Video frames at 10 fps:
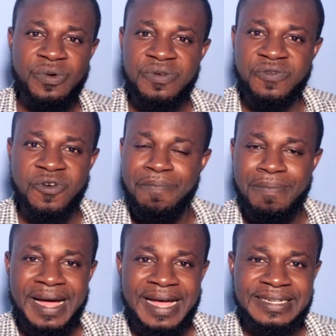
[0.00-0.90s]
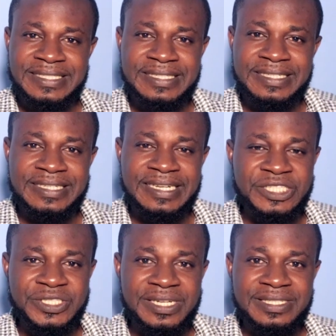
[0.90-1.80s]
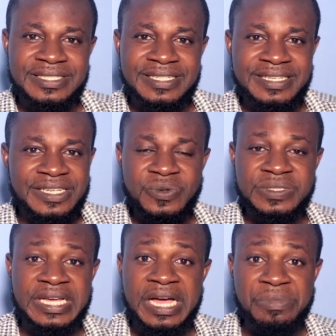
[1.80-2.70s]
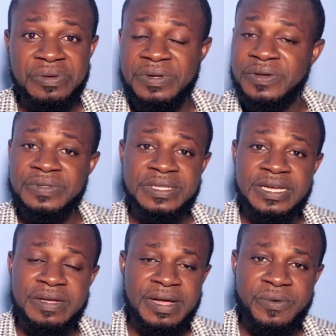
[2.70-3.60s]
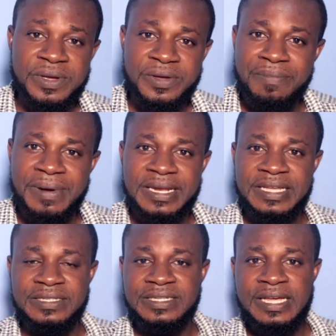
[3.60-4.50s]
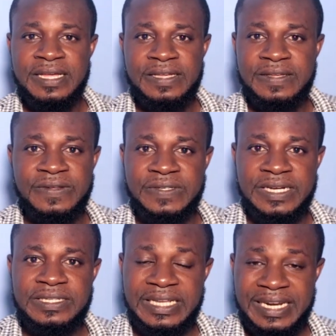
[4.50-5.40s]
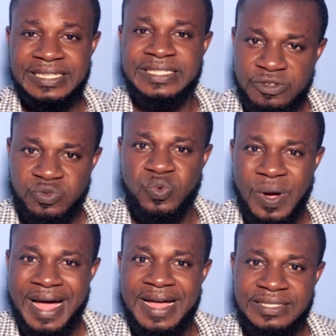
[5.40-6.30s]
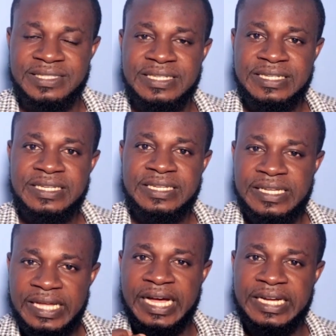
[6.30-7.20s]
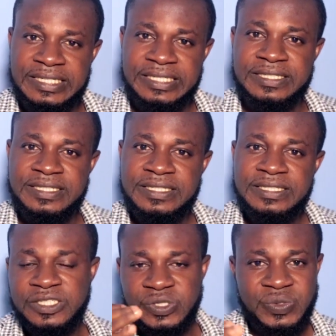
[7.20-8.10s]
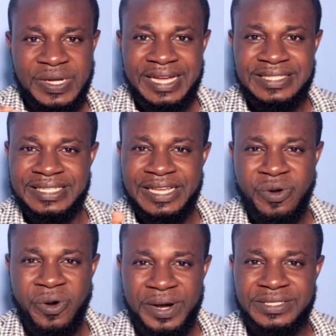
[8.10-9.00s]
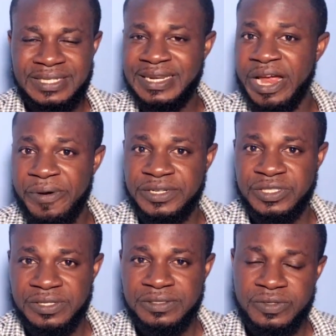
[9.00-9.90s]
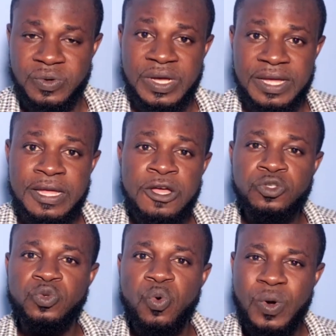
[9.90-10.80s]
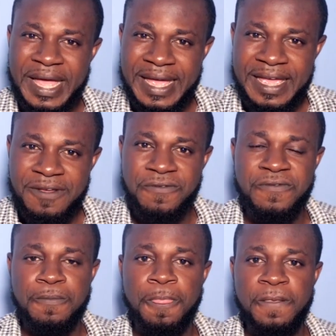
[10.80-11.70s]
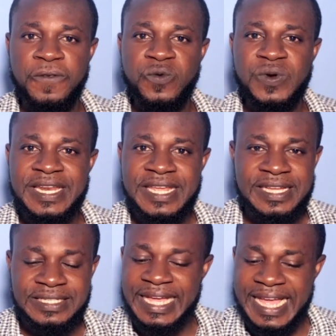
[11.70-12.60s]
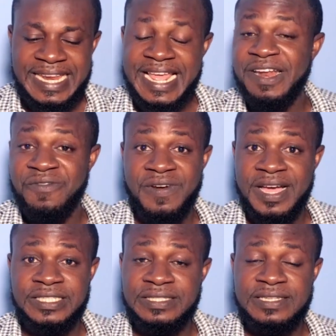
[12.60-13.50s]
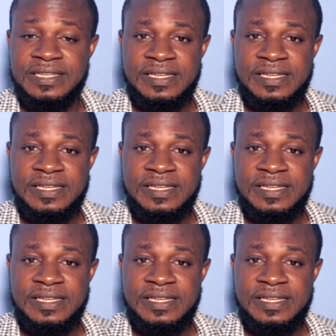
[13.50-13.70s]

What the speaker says: away from bad agents. They will scam you. They will take away your money. You just listen to us, and you get the correct direction. Okay. So if you need any advice,